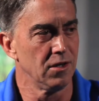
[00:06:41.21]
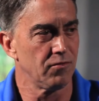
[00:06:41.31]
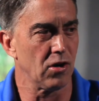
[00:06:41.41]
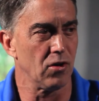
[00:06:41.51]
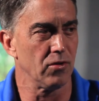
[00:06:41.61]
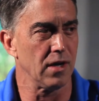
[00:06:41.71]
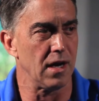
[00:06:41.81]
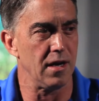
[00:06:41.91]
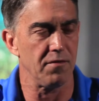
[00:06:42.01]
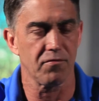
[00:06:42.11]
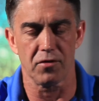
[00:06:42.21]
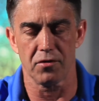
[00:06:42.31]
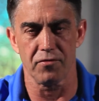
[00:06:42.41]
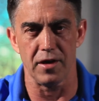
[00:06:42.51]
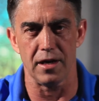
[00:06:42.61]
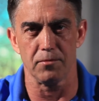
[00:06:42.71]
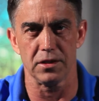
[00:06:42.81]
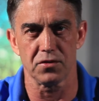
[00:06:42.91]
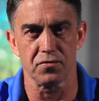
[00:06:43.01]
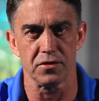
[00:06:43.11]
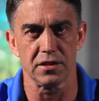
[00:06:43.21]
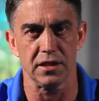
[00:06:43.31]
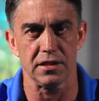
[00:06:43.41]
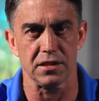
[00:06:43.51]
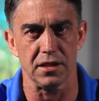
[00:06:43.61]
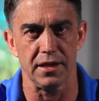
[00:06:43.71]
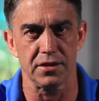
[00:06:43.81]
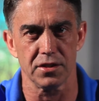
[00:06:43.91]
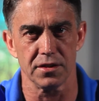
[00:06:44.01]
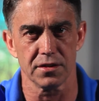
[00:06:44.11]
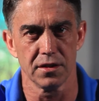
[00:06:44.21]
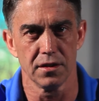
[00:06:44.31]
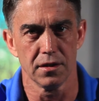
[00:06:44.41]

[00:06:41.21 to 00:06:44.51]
for our own life, for our families, for cities, nations.